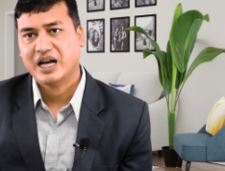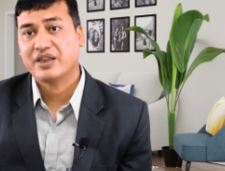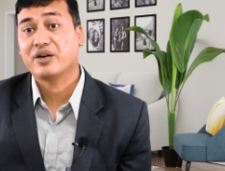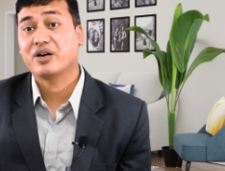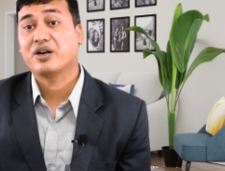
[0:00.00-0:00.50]

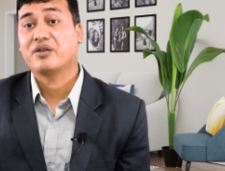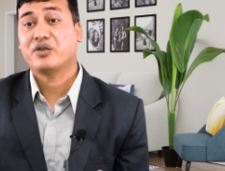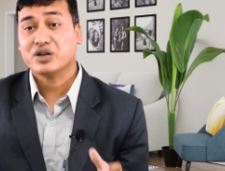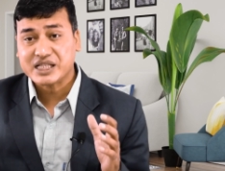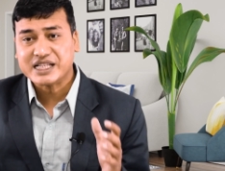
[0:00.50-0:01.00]
And the
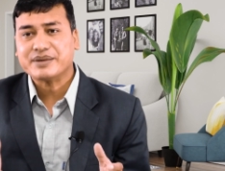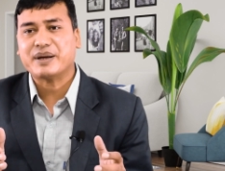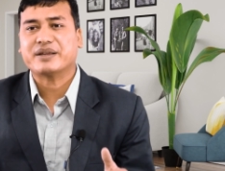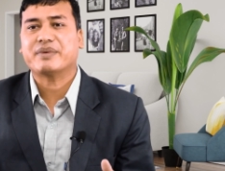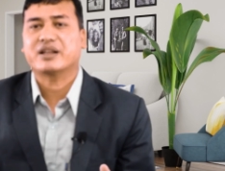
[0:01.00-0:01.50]
facility
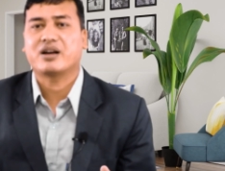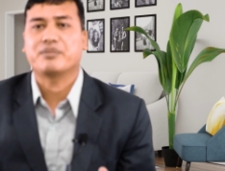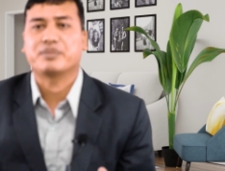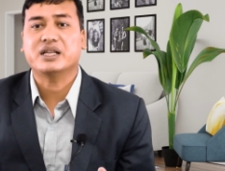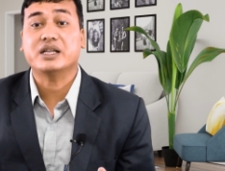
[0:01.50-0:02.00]
management
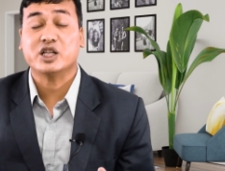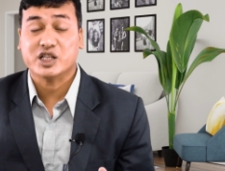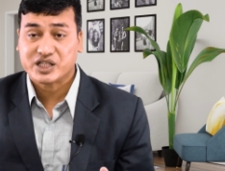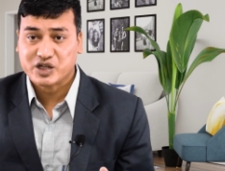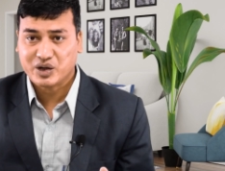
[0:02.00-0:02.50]
company
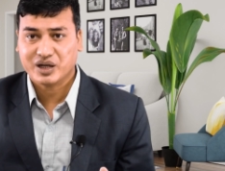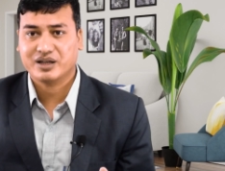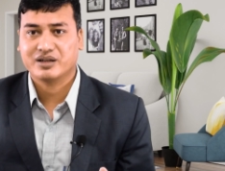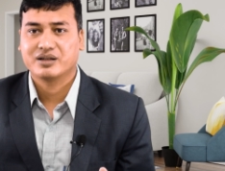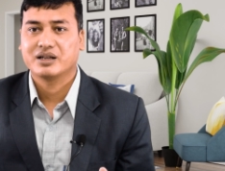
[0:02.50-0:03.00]
install,
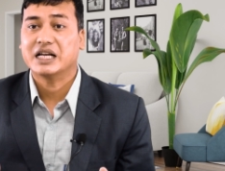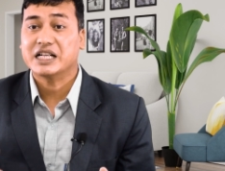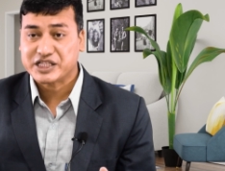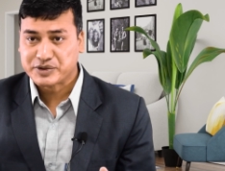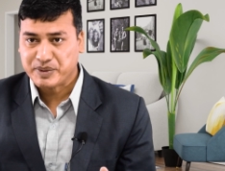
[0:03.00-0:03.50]

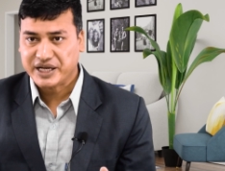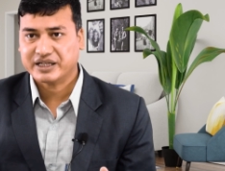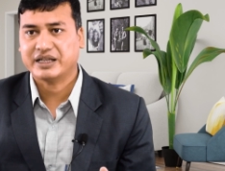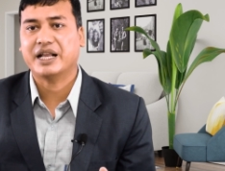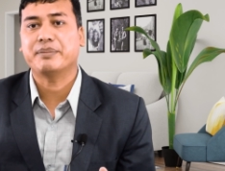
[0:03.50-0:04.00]

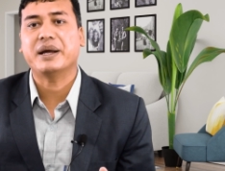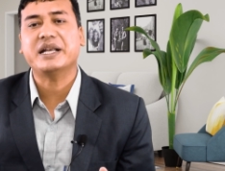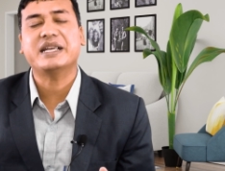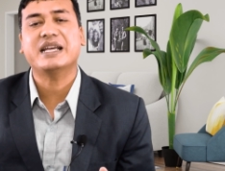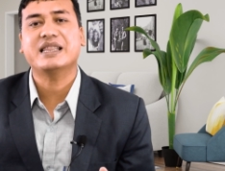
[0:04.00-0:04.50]
inspect and
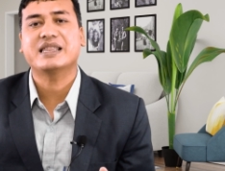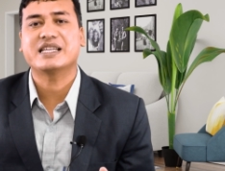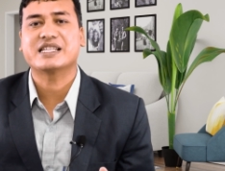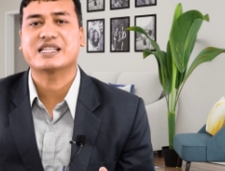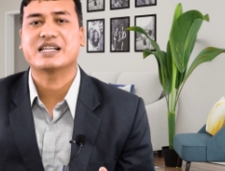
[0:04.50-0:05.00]
maintain
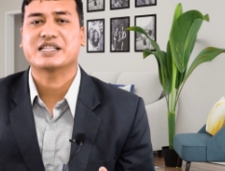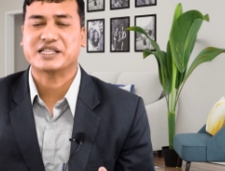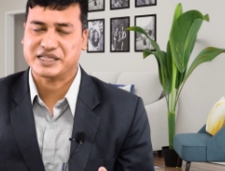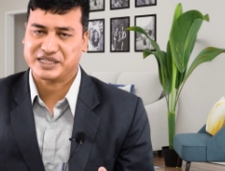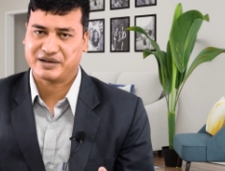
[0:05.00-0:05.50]
this
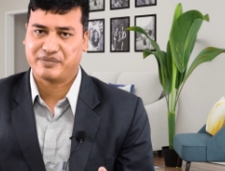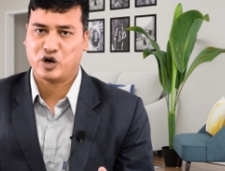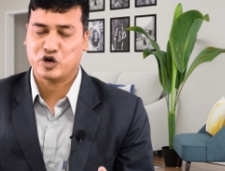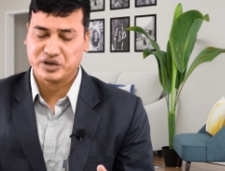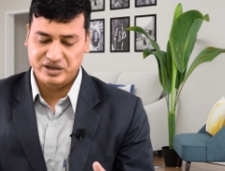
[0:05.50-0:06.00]
system
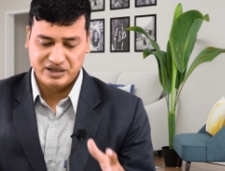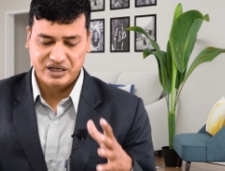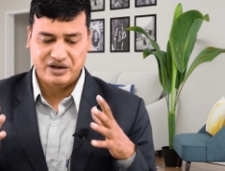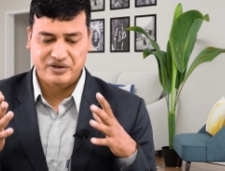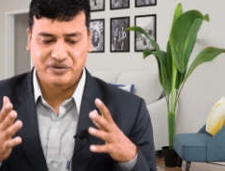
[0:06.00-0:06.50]
or the
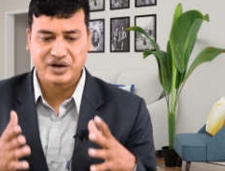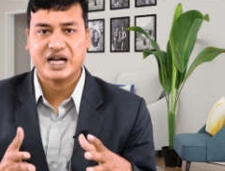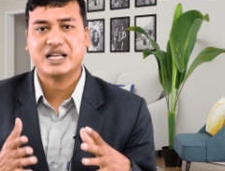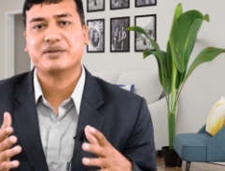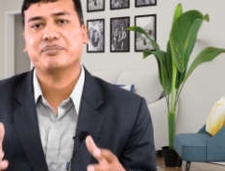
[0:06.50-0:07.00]

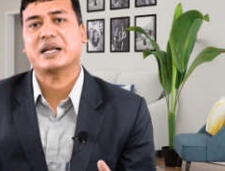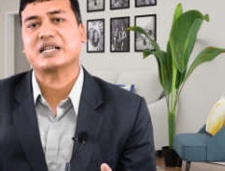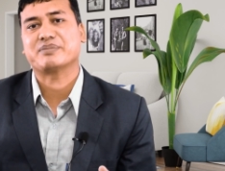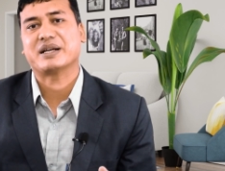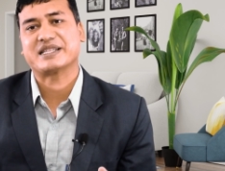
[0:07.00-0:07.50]
fire
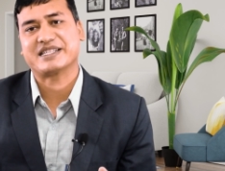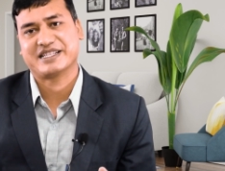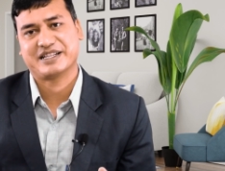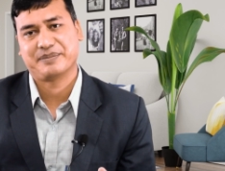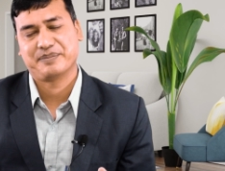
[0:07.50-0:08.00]
management
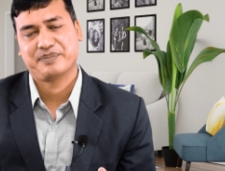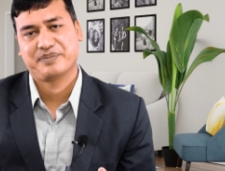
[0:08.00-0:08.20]
system.